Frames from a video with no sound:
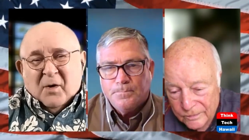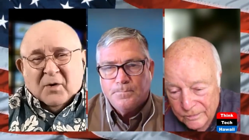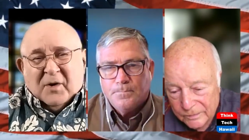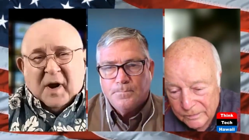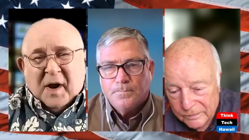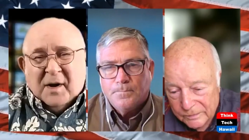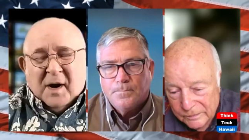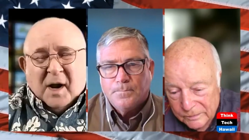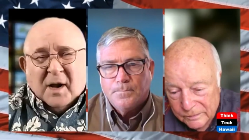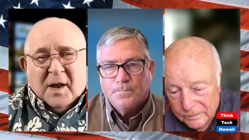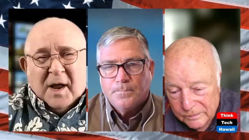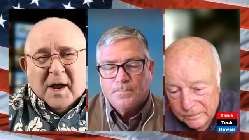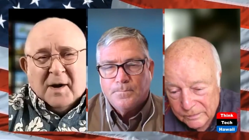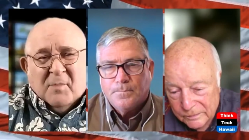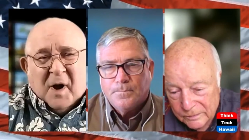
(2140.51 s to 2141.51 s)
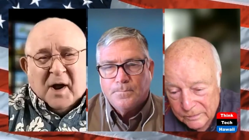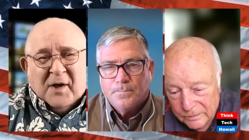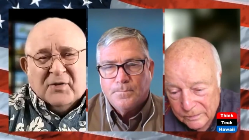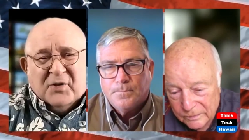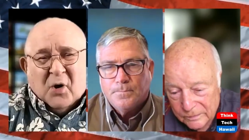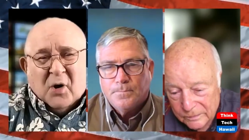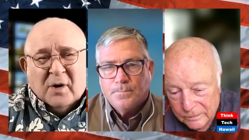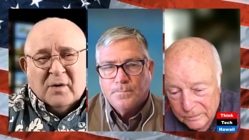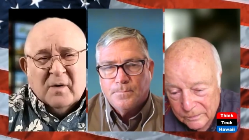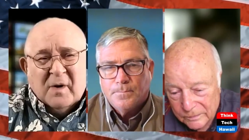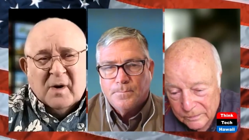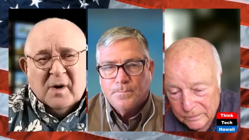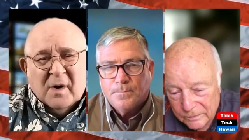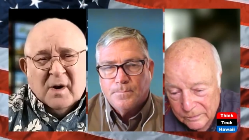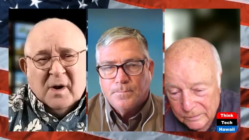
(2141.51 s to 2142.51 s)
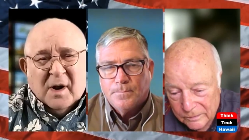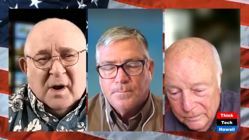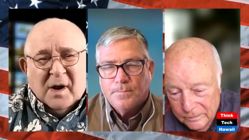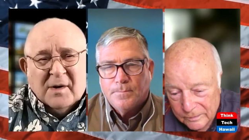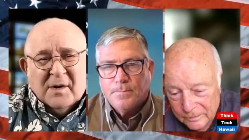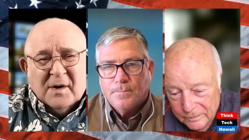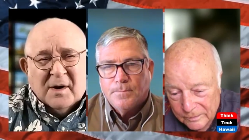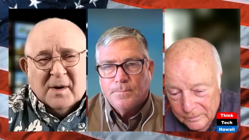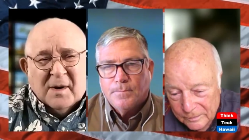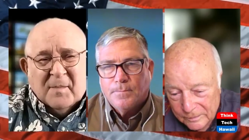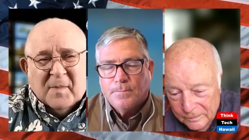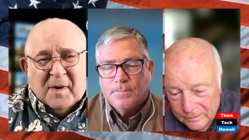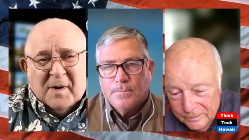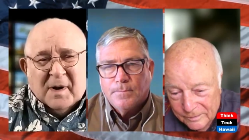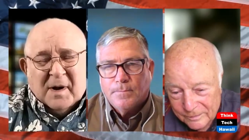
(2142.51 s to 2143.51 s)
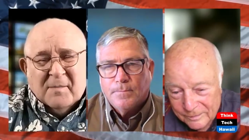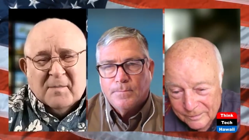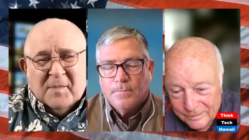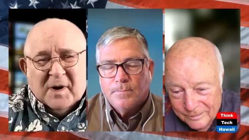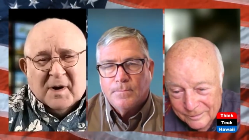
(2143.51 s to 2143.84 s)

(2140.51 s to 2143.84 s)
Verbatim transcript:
Speaker 1: Okay, and I'll add my thought. And um, I mean,